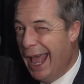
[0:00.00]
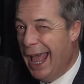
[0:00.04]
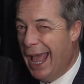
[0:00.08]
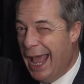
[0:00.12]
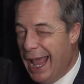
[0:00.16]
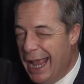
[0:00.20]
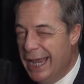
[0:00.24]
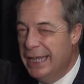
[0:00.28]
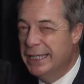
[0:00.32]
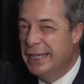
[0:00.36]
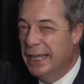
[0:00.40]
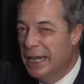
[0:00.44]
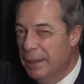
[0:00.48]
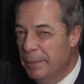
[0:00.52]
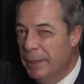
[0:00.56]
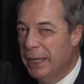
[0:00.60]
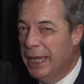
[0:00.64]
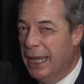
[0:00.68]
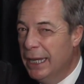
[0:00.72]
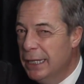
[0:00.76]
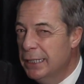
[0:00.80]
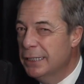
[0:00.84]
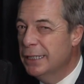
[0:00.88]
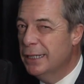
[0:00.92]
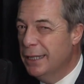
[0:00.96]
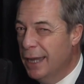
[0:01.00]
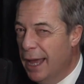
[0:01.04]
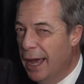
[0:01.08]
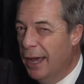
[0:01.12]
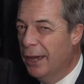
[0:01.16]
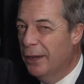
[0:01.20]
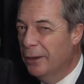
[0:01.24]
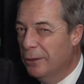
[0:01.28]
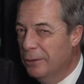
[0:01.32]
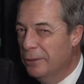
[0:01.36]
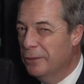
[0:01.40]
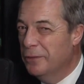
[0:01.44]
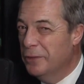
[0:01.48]
he's going to begin to
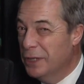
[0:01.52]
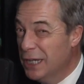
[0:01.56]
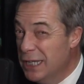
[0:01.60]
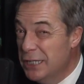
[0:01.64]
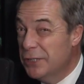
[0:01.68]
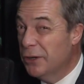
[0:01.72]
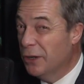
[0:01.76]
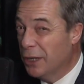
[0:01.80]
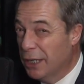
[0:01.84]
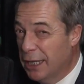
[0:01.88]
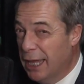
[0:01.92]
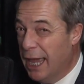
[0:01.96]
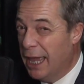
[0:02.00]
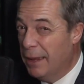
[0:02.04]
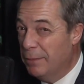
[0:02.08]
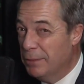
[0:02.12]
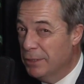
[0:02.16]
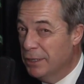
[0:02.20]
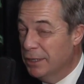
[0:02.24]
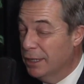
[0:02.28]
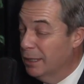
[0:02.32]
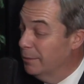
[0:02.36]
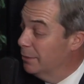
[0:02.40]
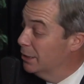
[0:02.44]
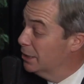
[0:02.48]
know that he's got to keep to them.